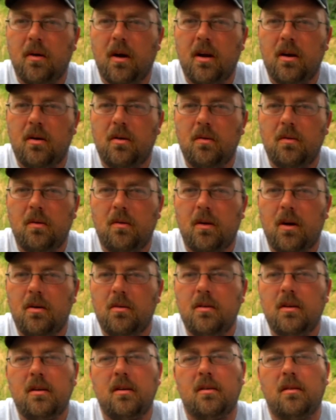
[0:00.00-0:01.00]
right on
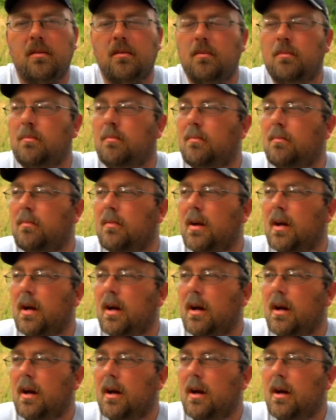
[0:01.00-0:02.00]
growing.
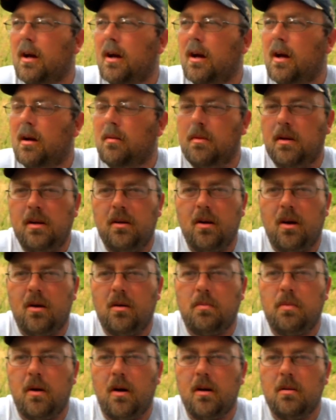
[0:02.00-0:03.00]
I mean, y'all
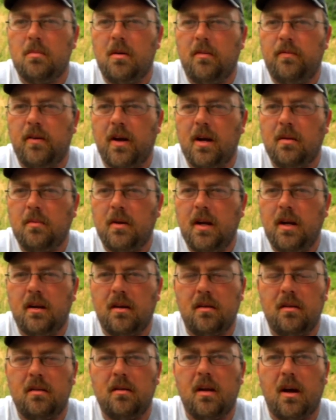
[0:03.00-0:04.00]
are part of my family,
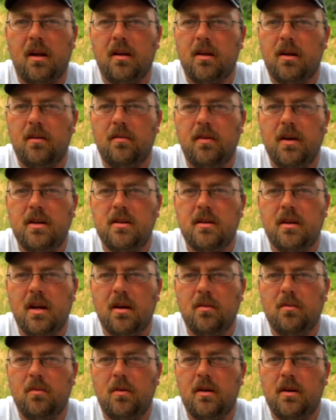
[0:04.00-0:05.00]
and I love each and
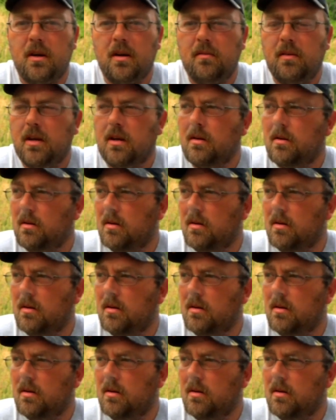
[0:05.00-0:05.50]
every one of you.